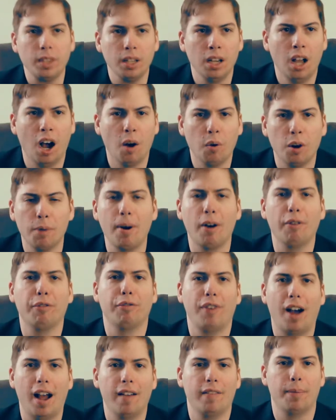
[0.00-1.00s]
We're about
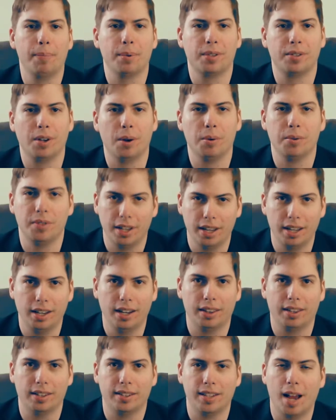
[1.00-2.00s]
5 episodes
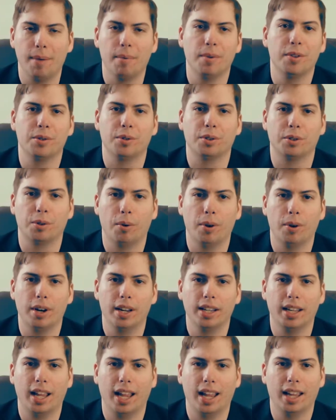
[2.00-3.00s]
in at the time of this
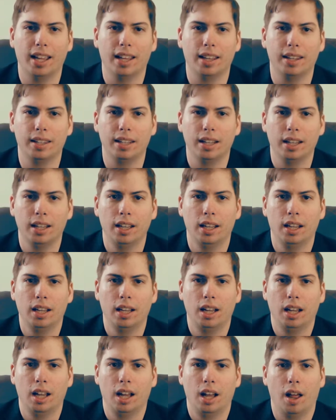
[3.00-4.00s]
recording, and
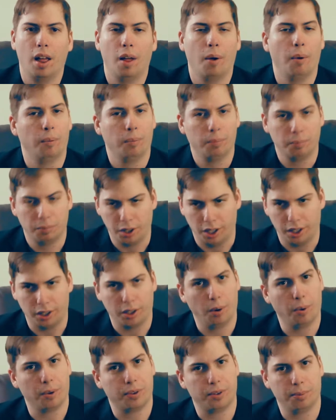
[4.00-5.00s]
I'm going to
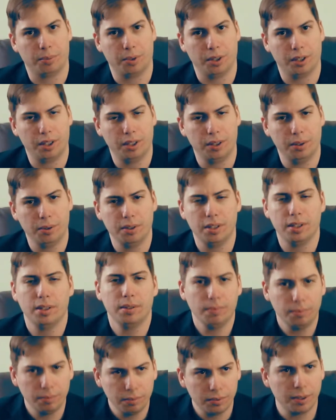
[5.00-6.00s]
go with some good news
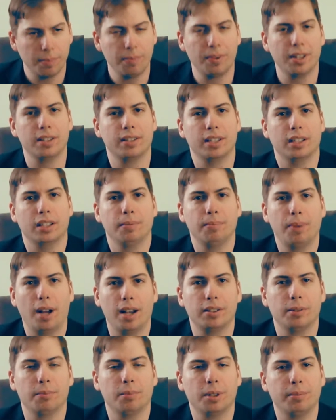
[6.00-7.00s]
and some things that can
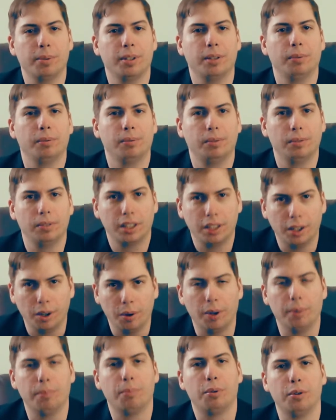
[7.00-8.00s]
possibly be,
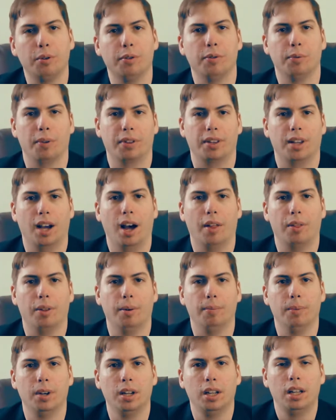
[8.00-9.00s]
improved with
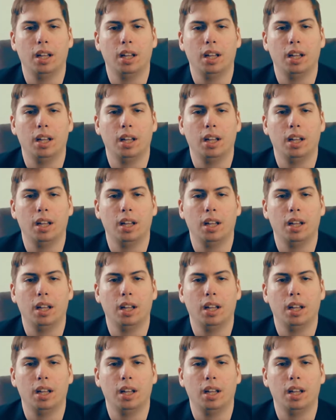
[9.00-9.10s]
Gotham.